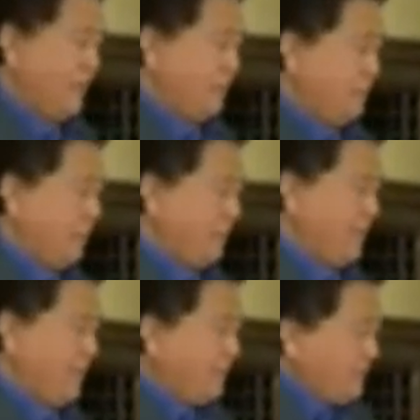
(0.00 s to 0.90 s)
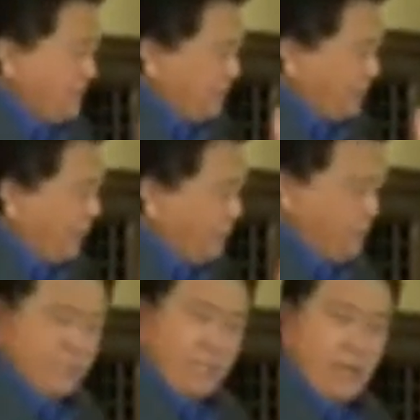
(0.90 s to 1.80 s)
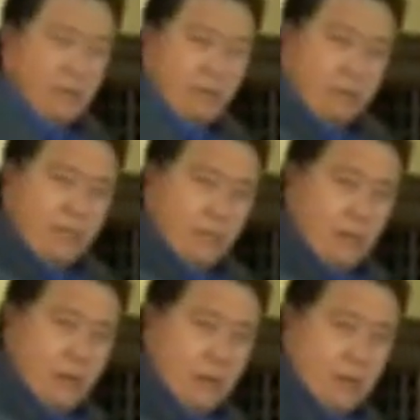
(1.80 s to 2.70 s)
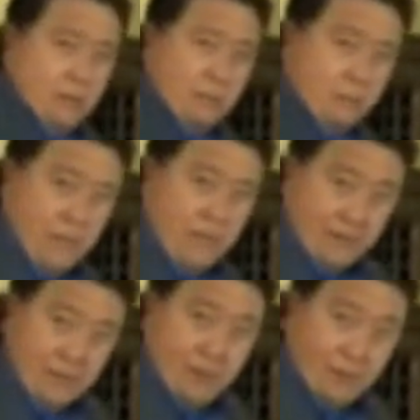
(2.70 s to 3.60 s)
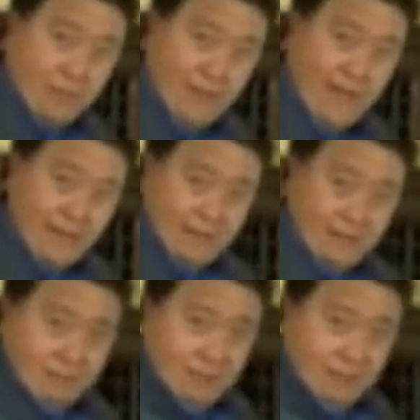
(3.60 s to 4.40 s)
An employee, he says, you can always tell who they are by their core values.